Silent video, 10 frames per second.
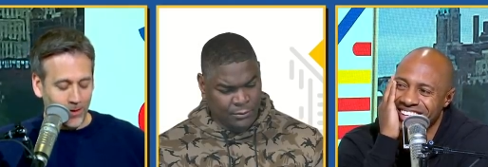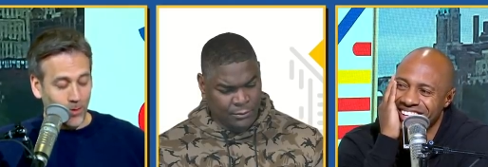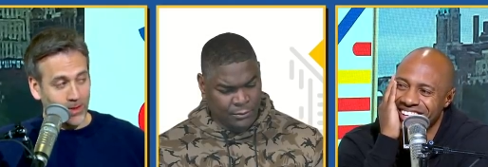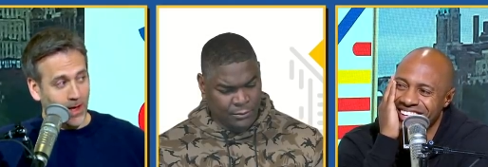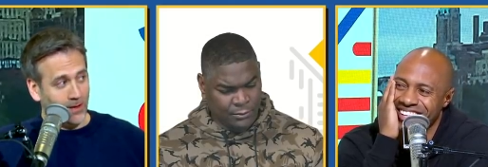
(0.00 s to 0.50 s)

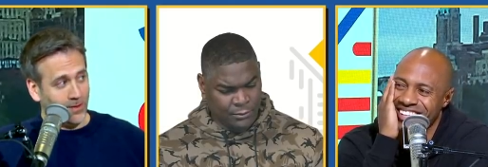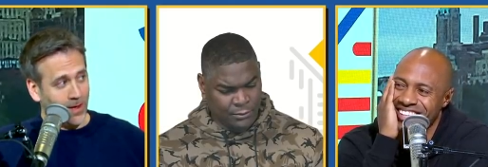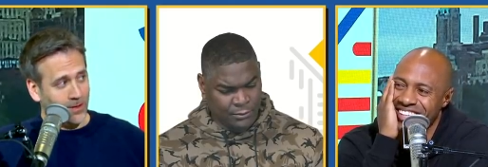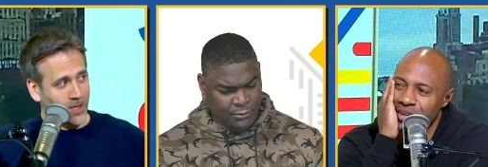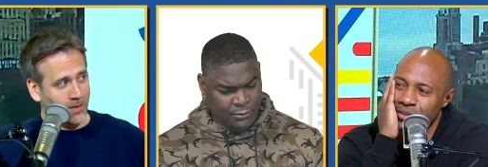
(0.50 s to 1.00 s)
Speaker 1: You know what
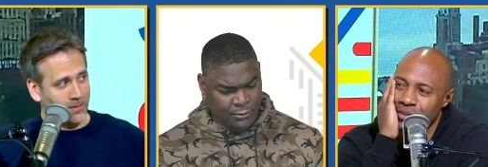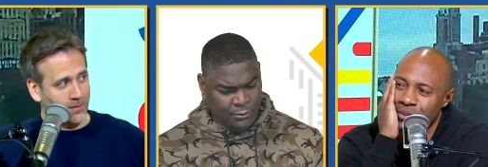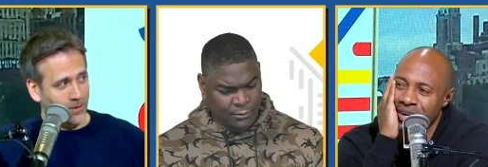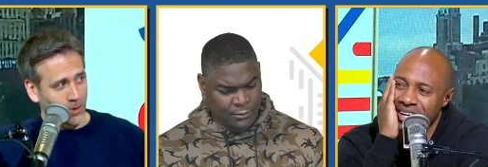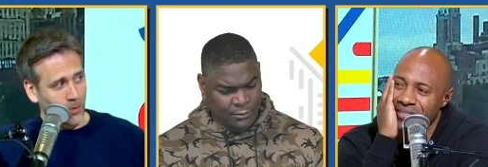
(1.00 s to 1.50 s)
Giannis had, Jay?
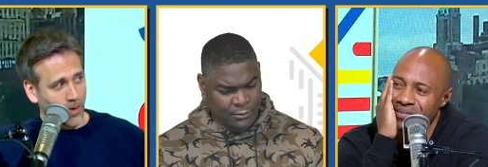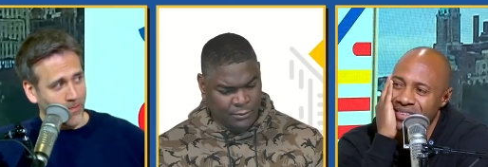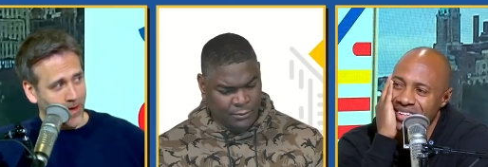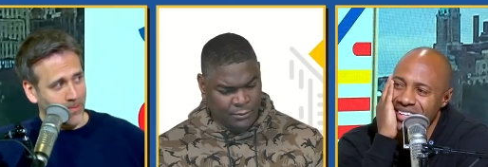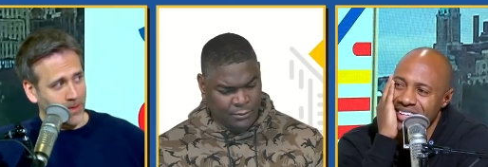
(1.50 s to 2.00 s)
What? Are you
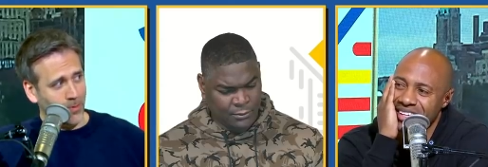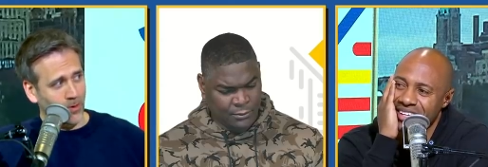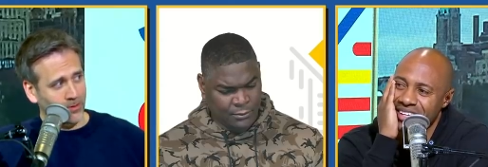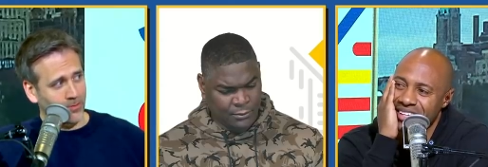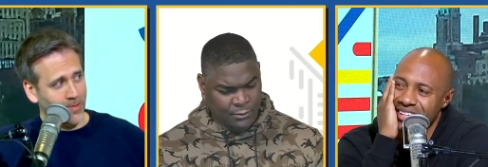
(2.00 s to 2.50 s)
aware of how many
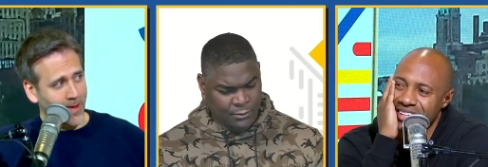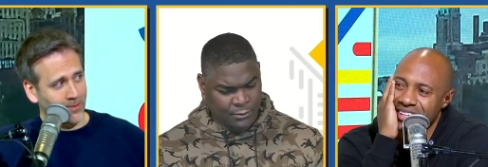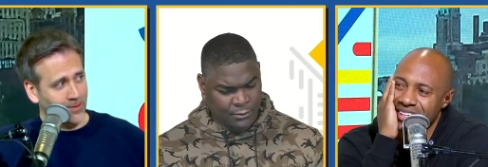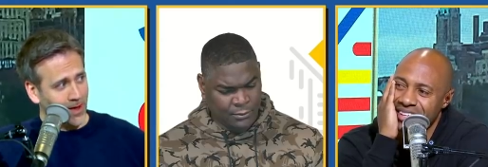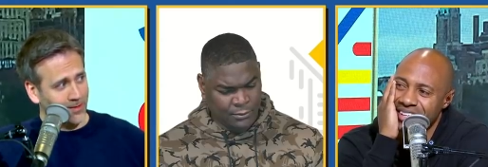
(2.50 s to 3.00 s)
points and
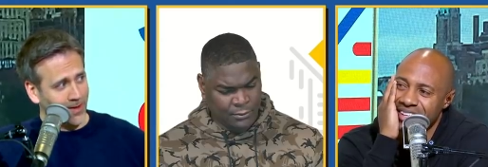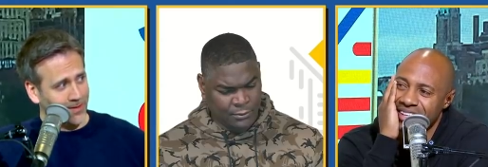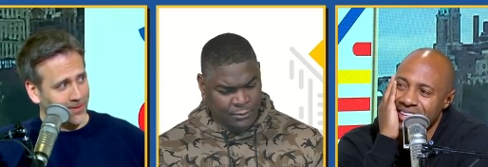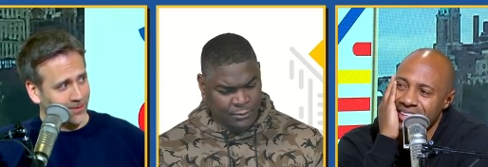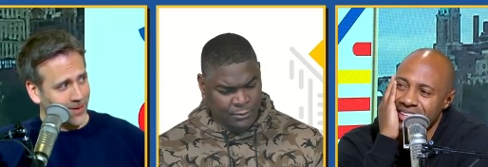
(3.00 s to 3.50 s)
rebounds Giannis
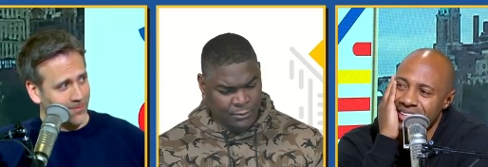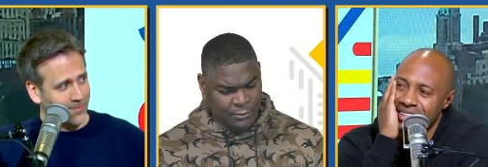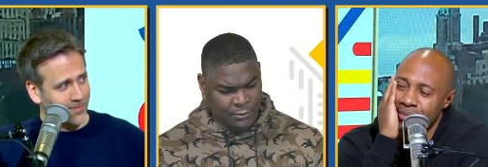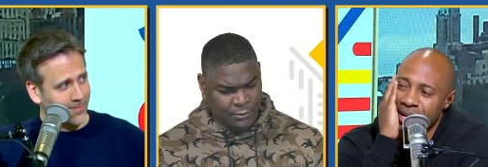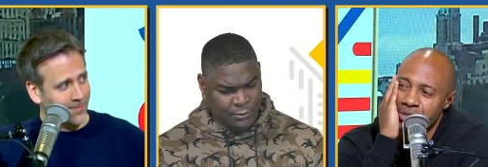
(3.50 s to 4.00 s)
had in this
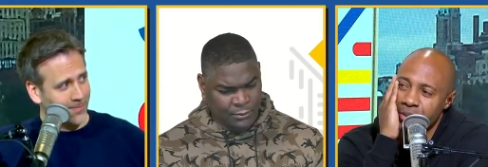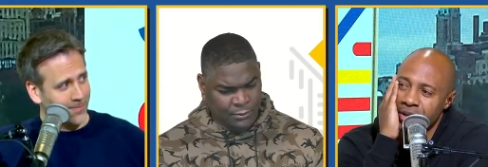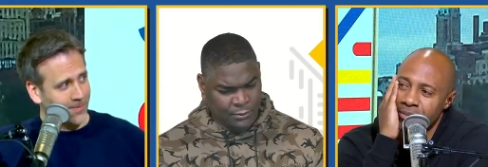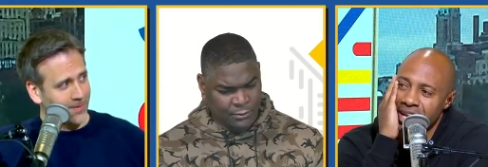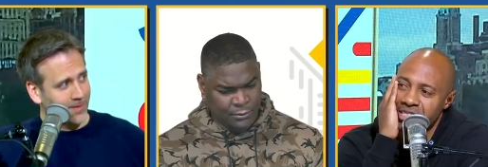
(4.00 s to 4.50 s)
game?
Speaker 2: The best
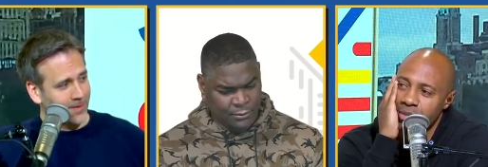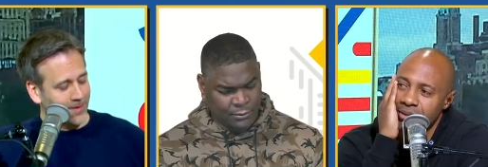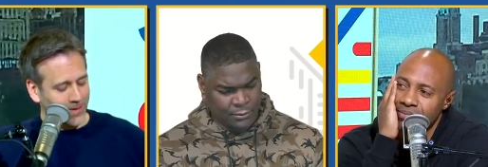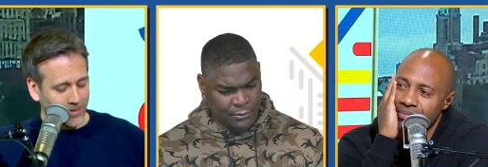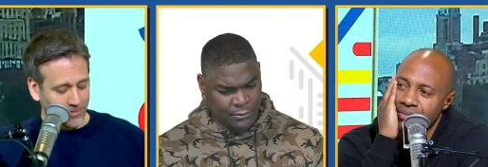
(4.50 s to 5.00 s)
player in
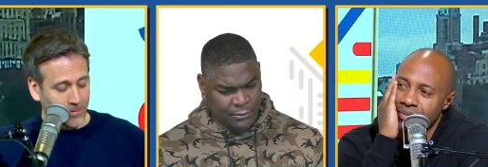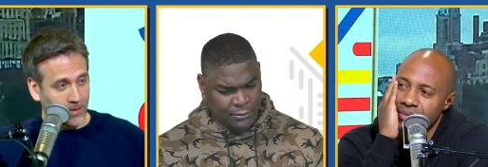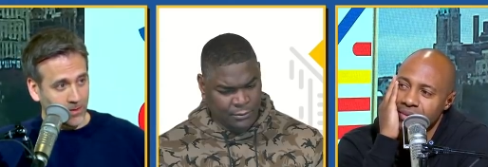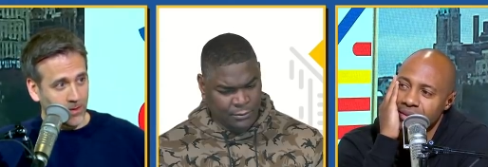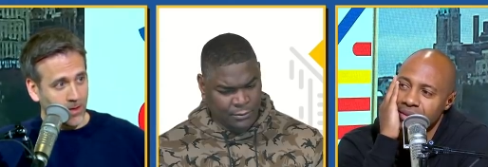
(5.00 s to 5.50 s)
basketball?
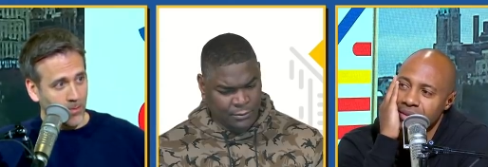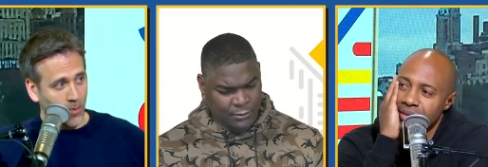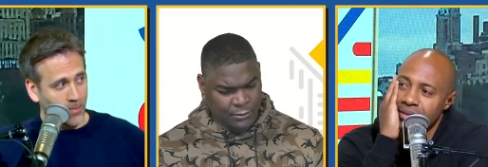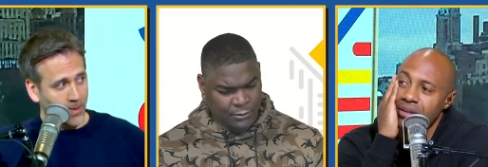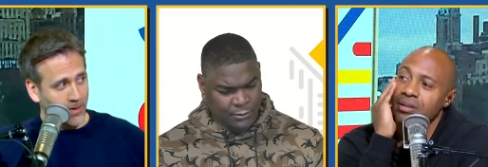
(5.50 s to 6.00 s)
Speaker 1: Is he the
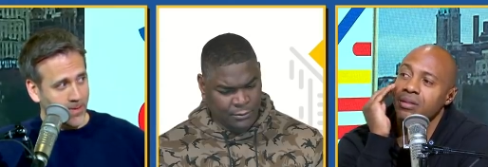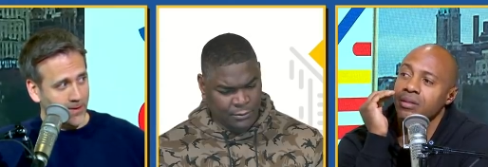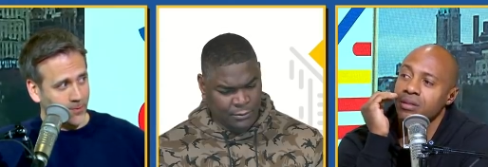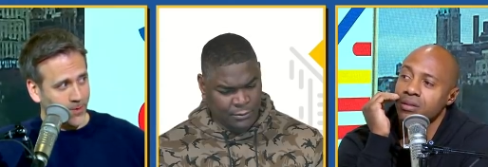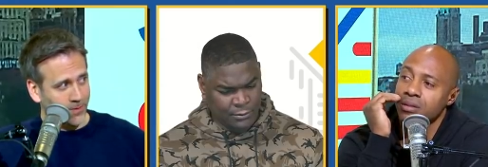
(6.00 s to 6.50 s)
number one player in
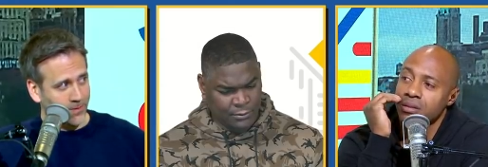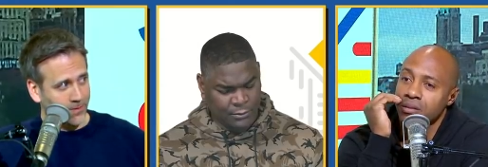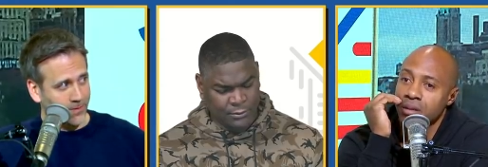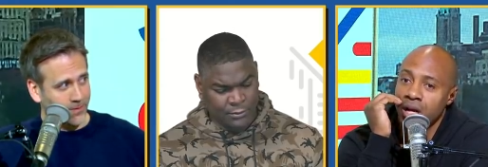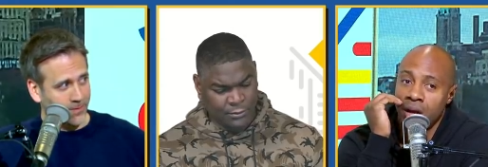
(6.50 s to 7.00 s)
basketball?
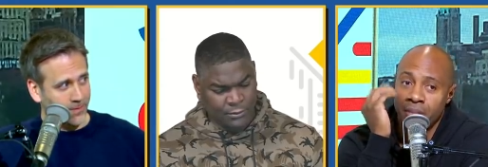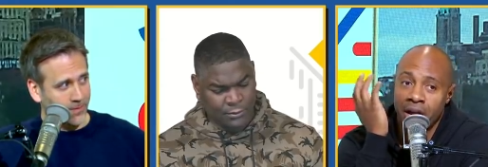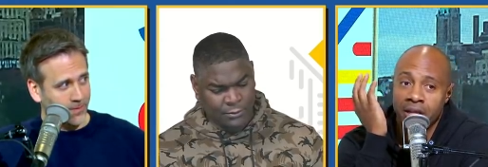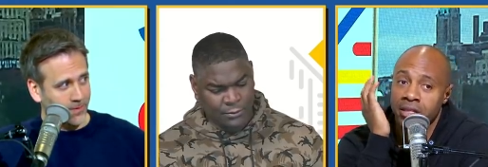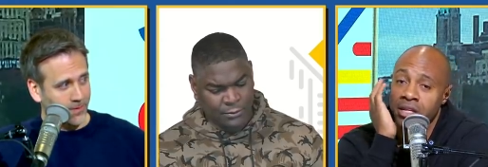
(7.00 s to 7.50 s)
I
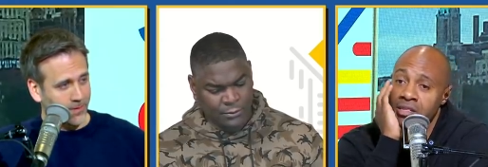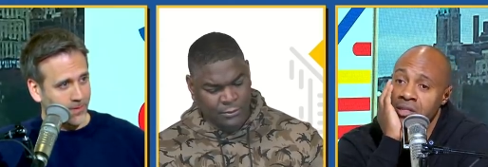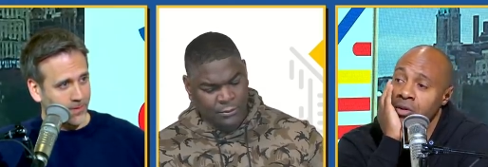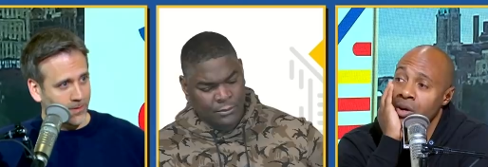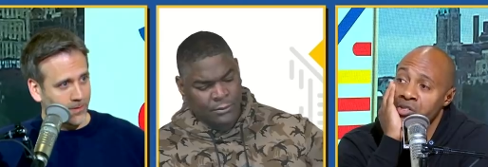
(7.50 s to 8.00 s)
mean, I think
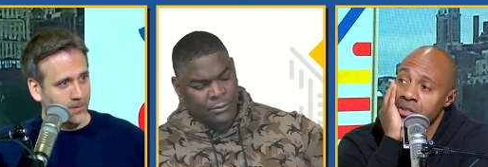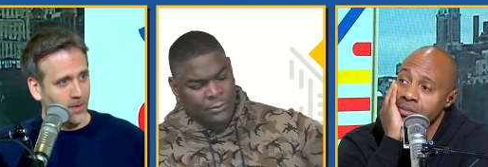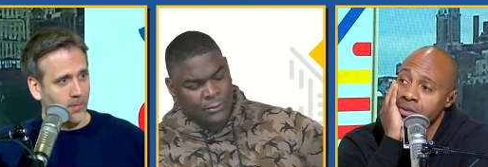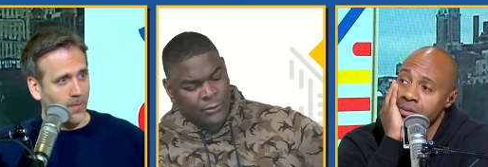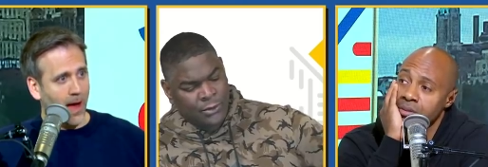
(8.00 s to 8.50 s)
that's
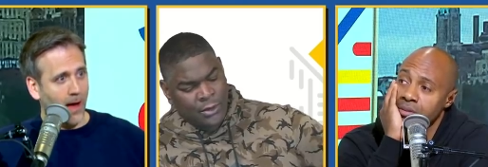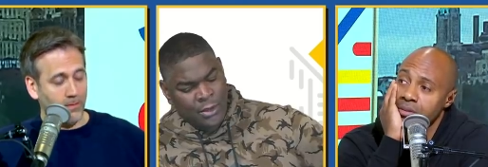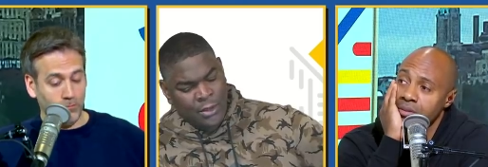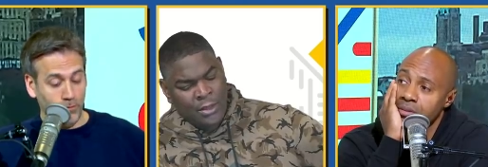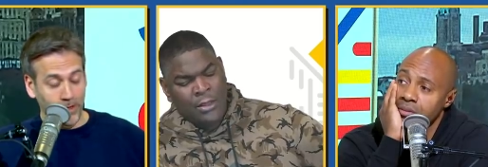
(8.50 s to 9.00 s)
unquestionable. No, I,
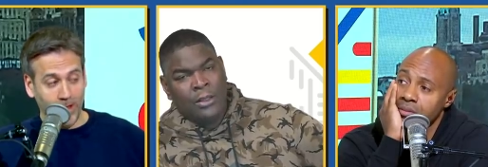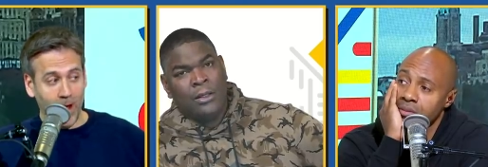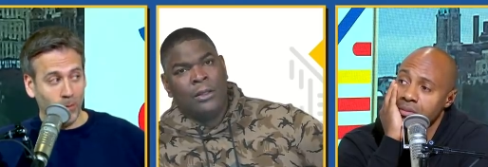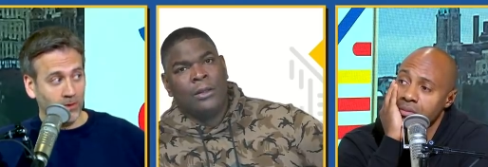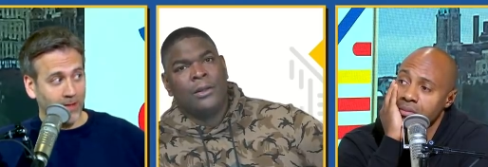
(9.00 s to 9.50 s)

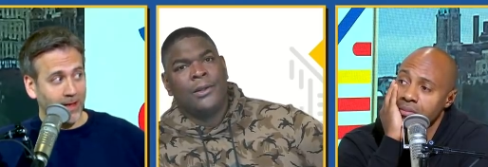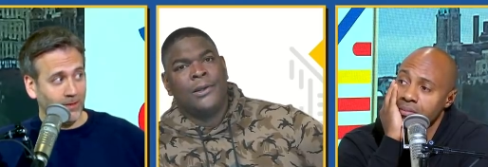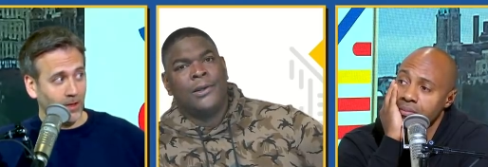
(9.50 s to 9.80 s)
really, I wouldn't say